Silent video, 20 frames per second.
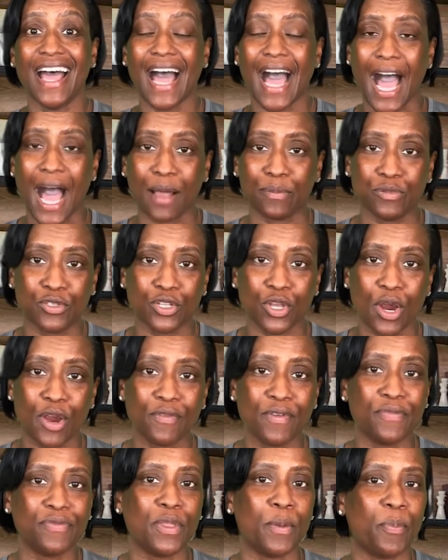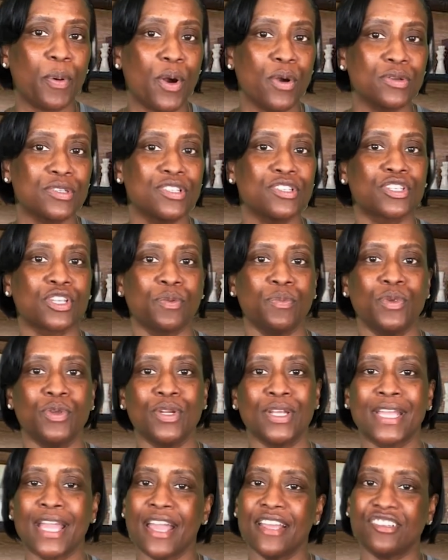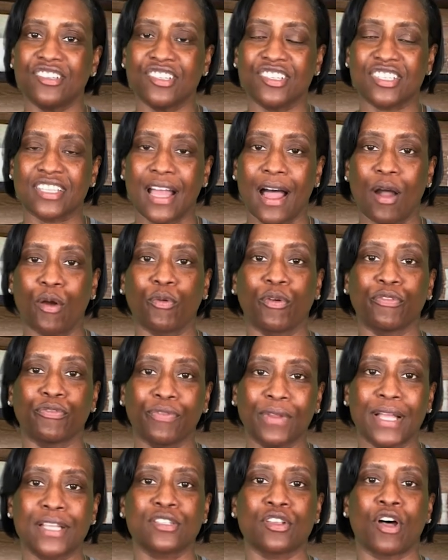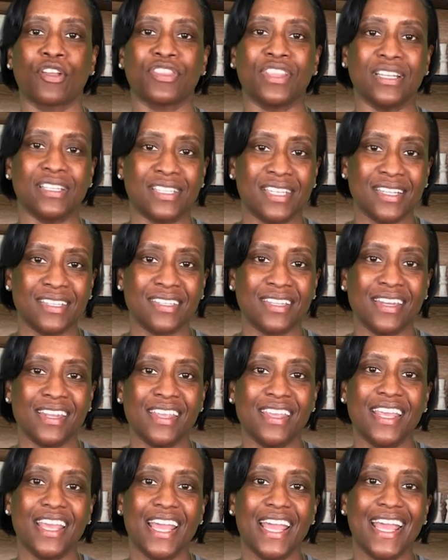Observe if the person's communication style reflects authenticity